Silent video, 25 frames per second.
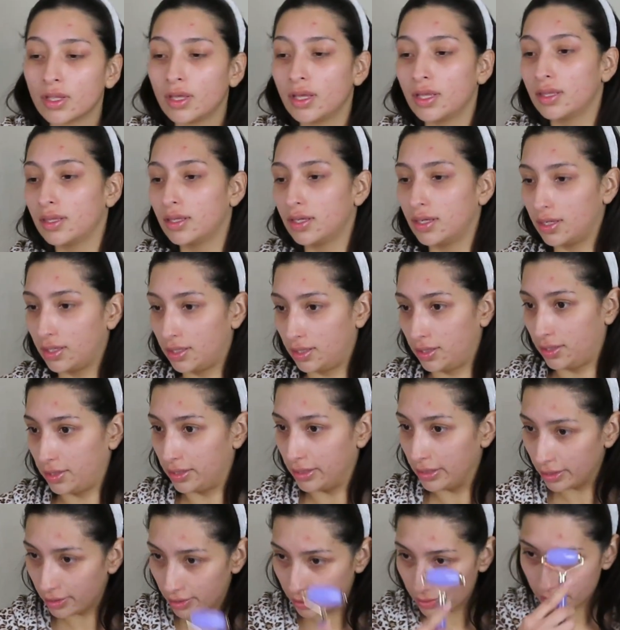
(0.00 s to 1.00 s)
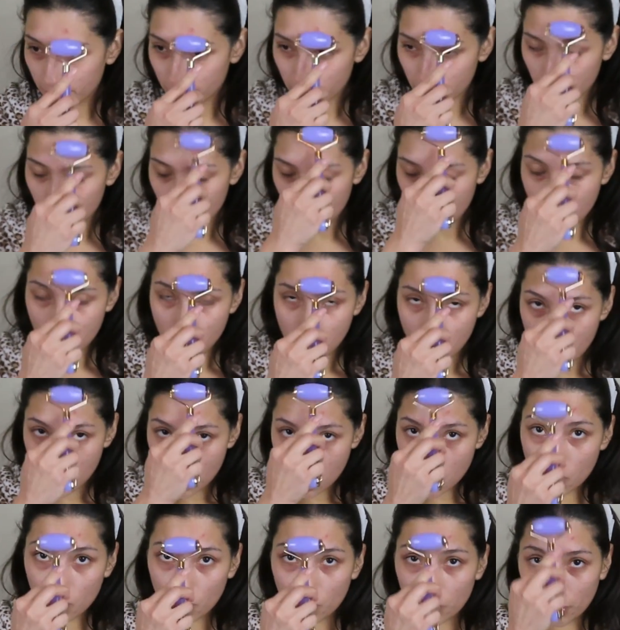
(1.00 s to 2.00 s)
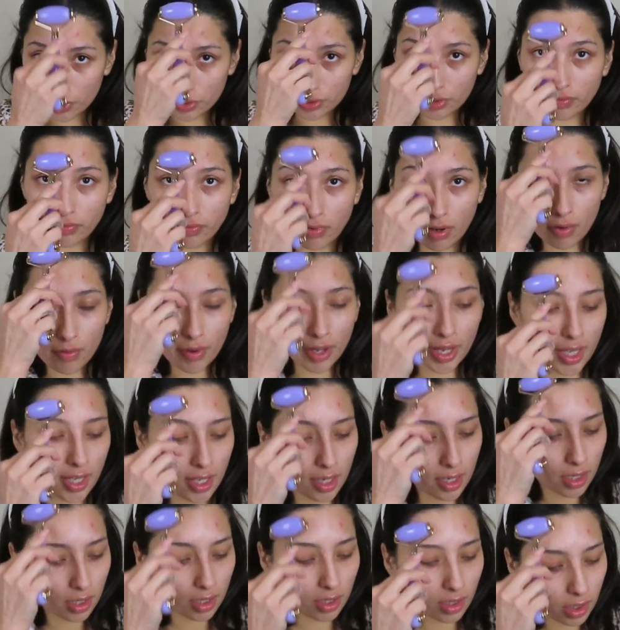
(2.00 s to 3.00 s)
I'm going to now roll the forehead